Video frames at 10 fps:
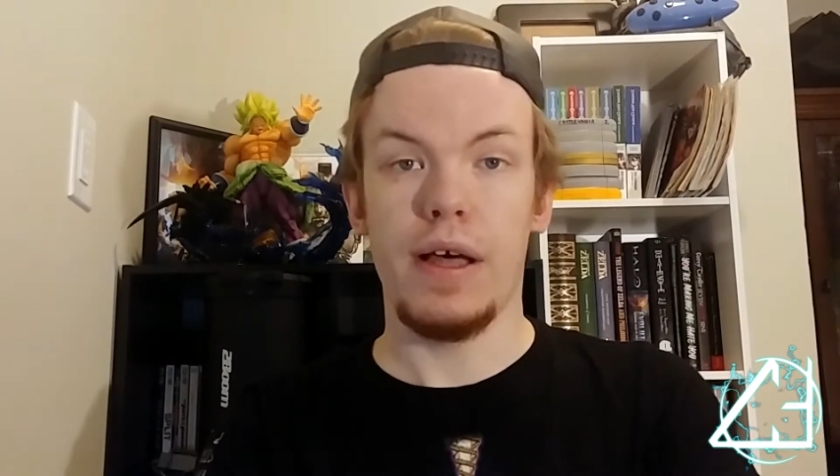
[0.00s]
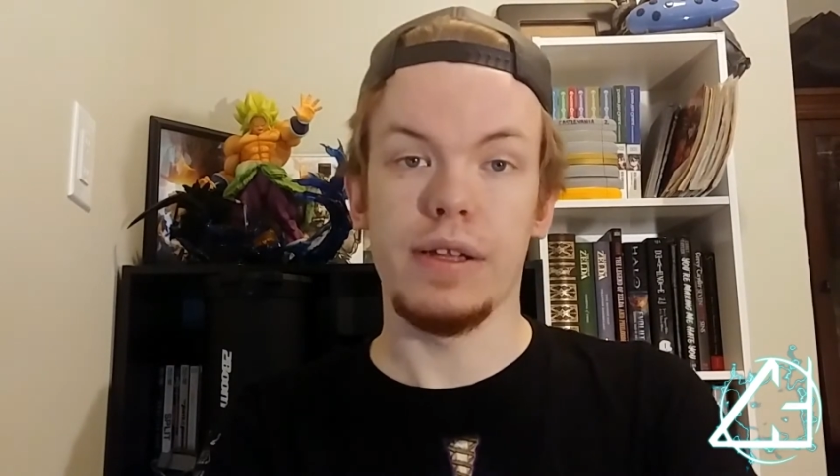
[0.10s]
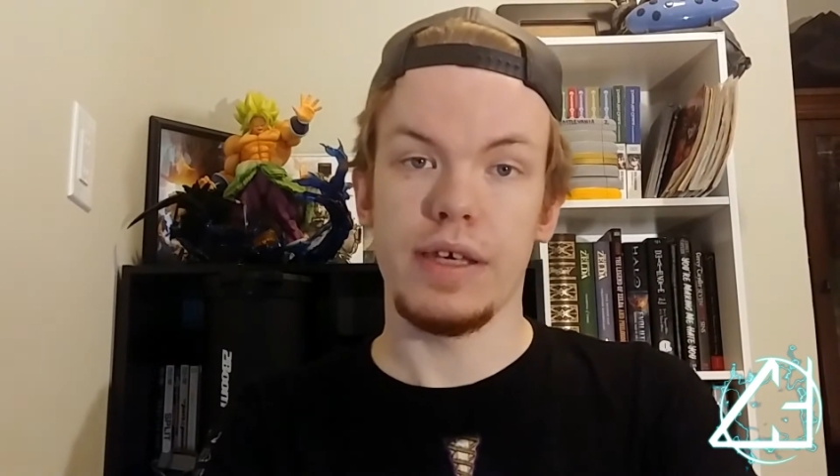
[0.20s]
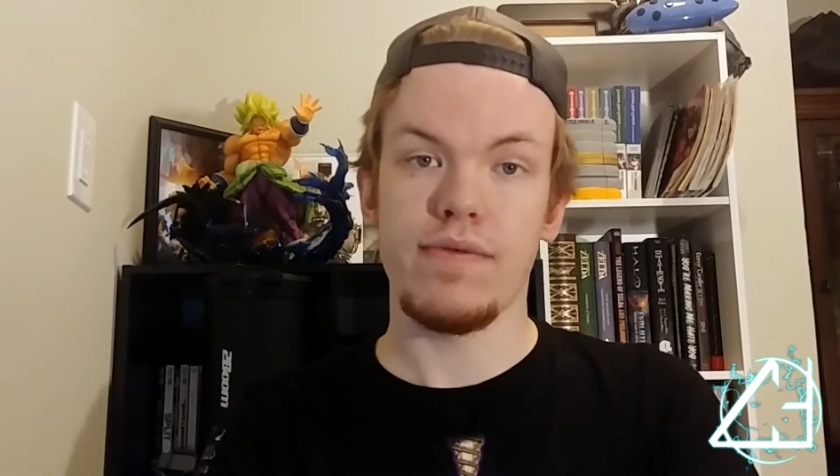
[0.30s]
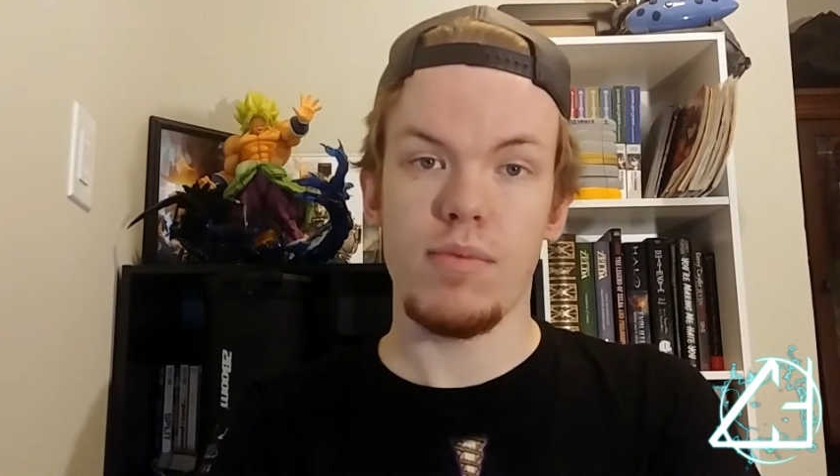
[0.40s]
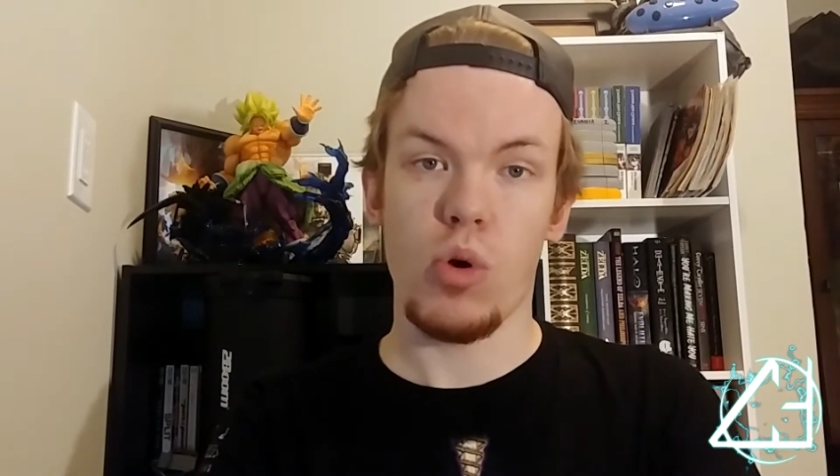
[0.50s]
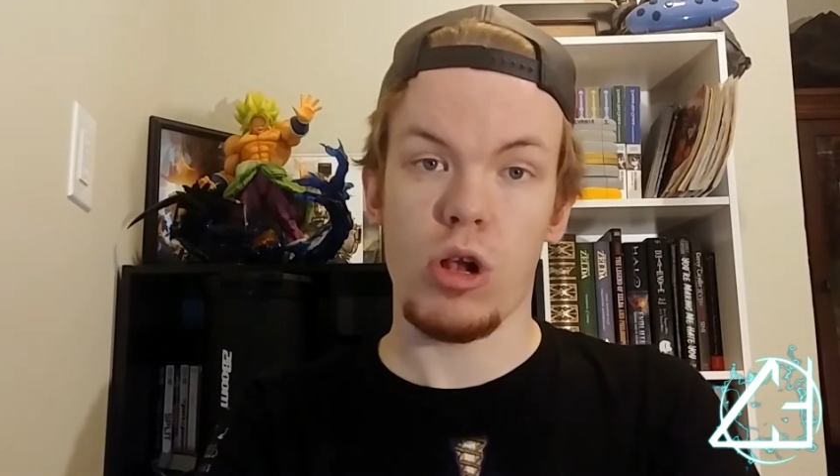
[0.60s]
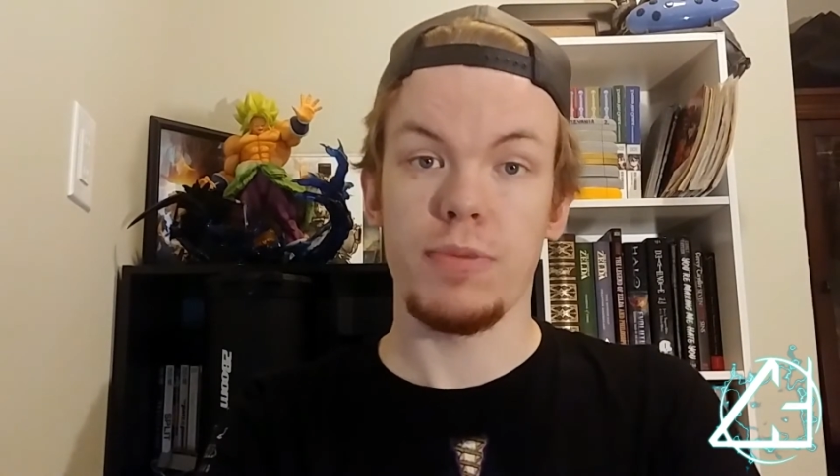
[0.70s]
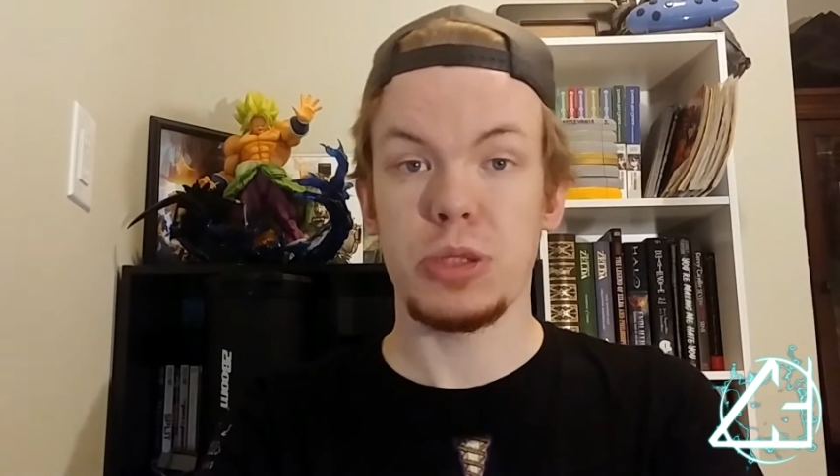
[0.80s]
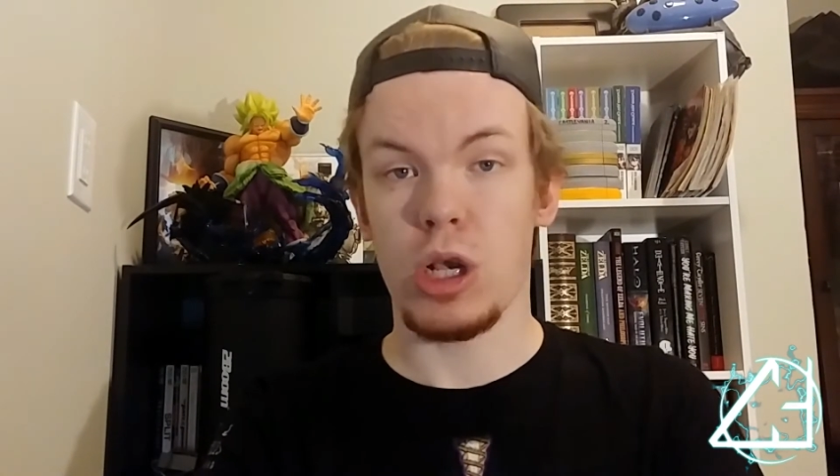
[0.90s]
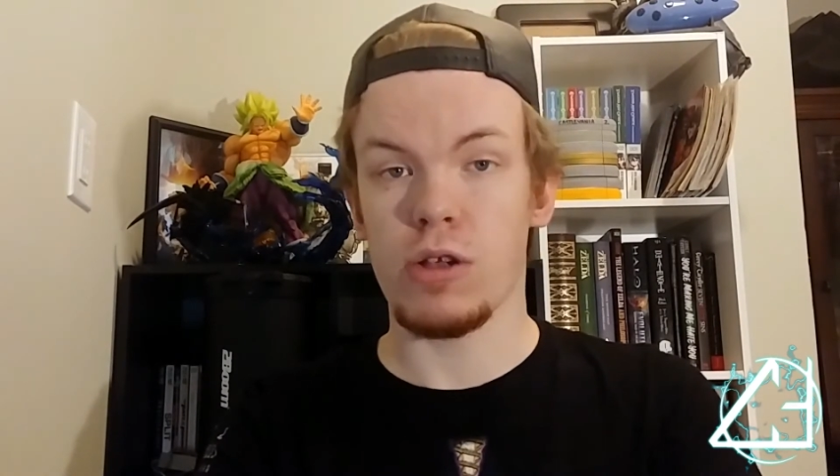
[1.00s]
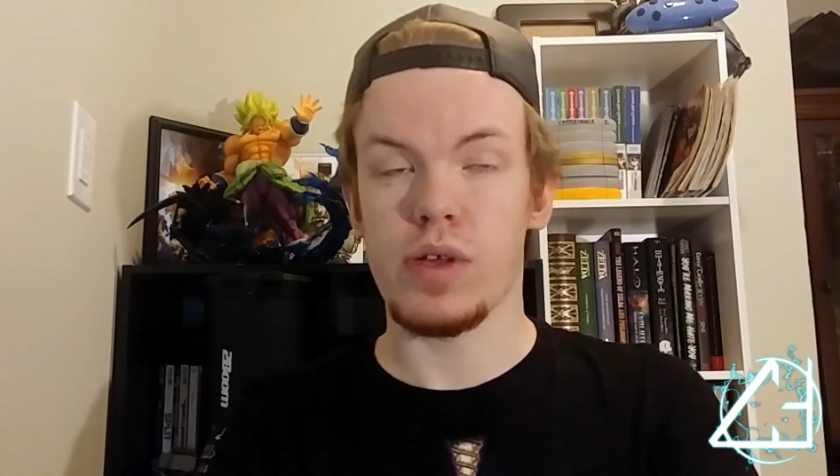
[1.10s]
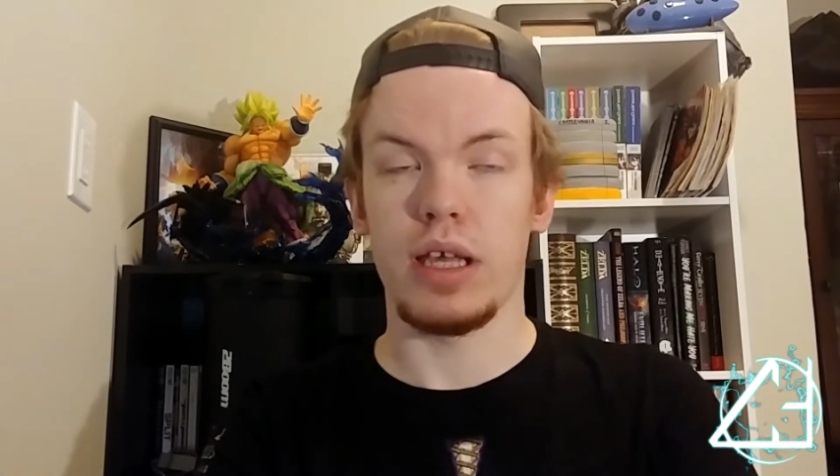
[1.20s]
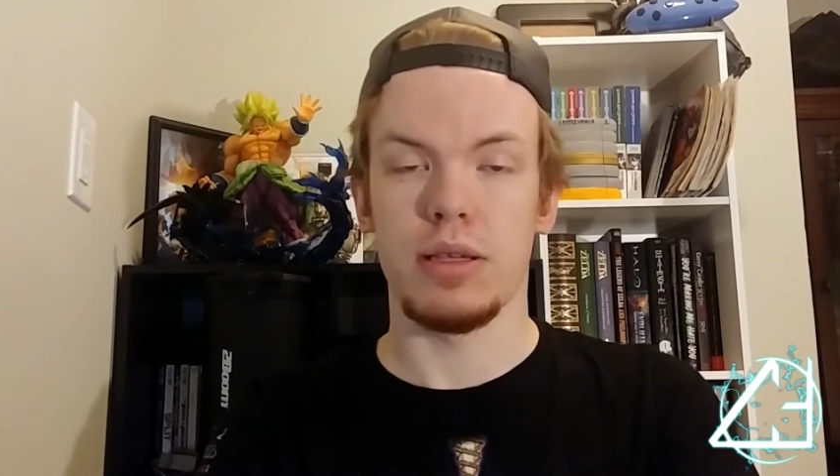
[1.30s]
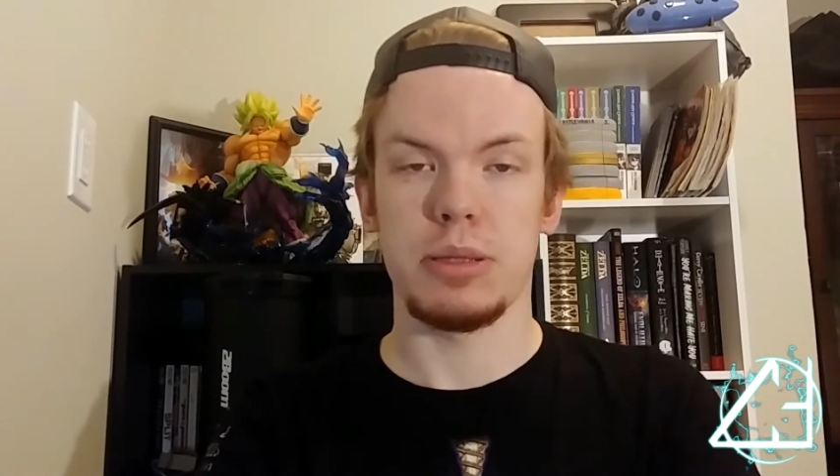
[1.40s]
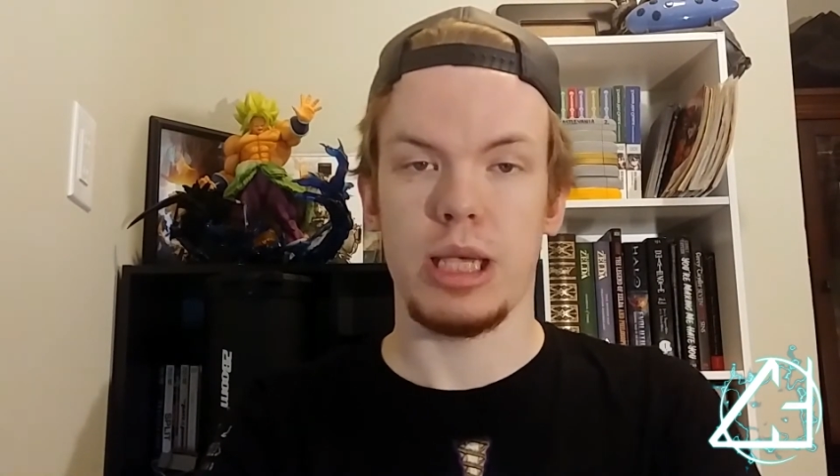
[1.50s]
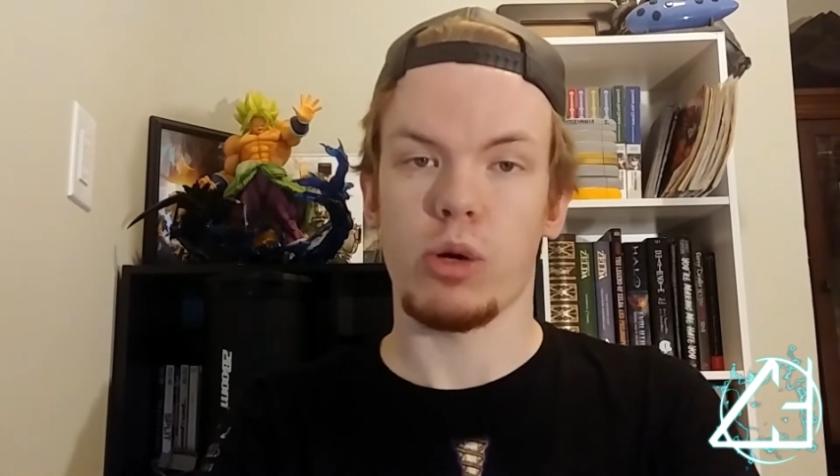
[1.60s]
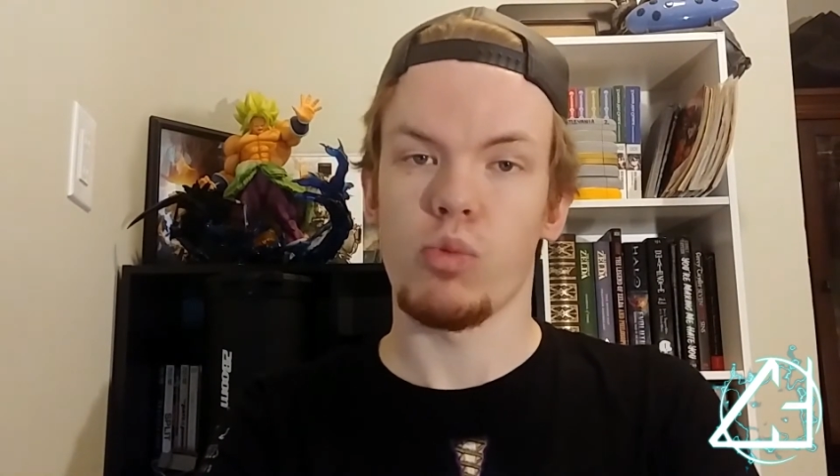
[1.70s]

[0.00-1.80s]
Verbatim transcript: Hell, even more obscure titles like